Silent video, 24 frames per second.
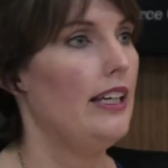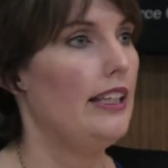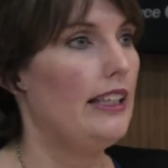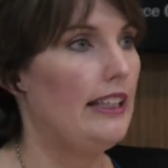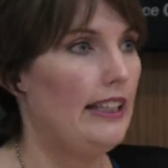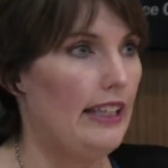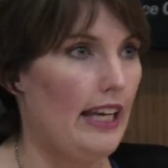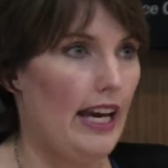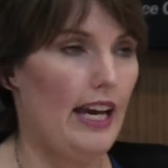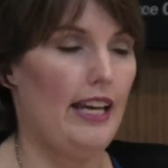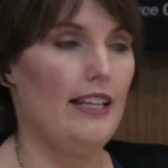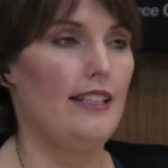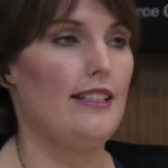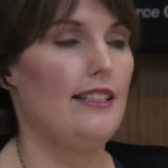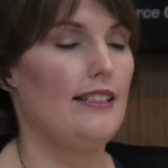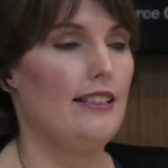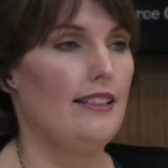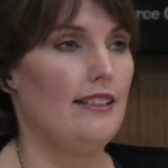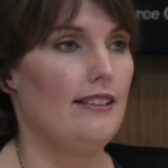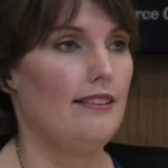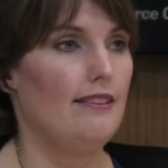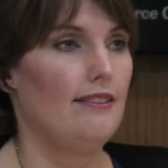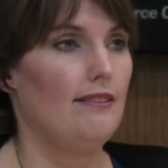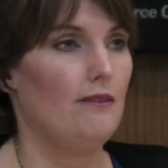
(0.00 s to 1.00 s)
Yes.
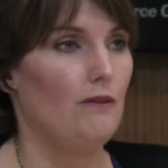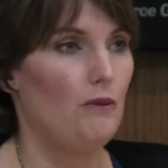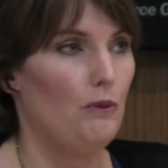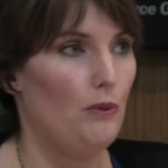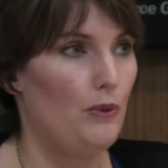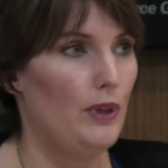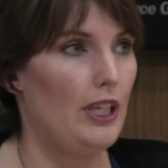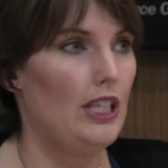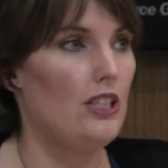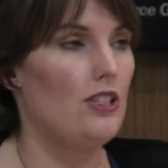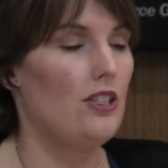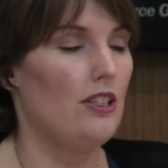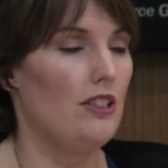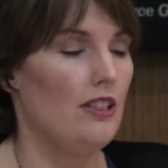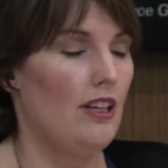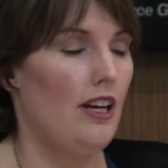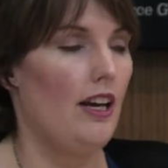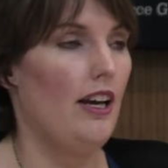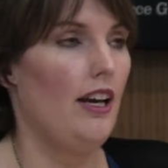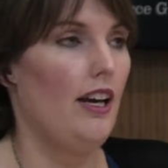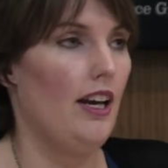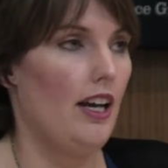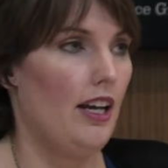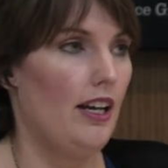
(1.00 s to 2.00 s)
We should
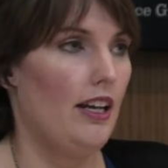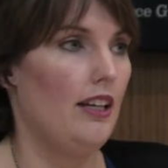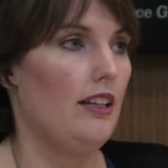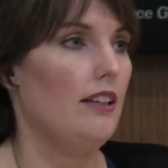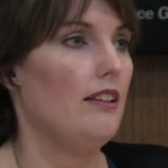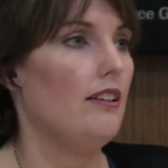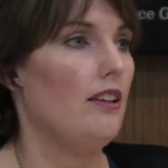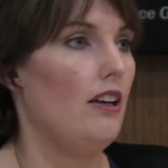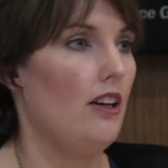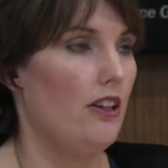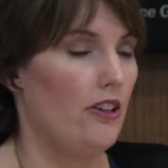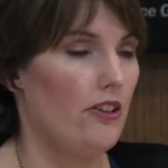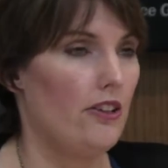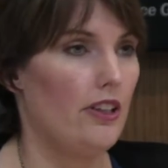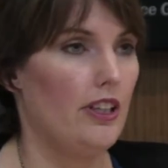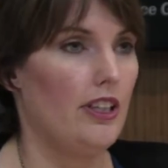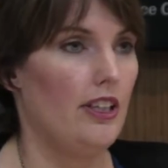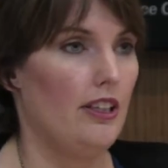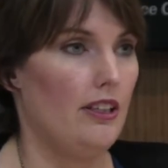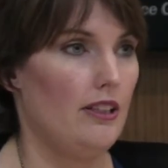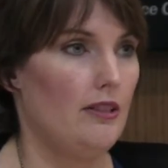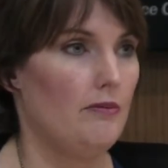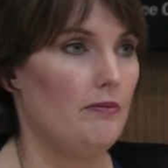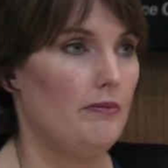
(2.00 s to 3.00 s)
not hide our
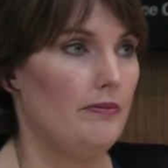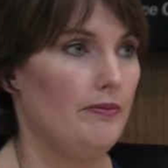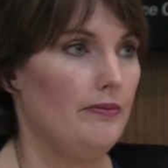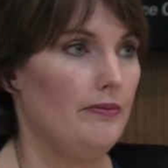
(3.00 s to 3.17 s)
curriculum.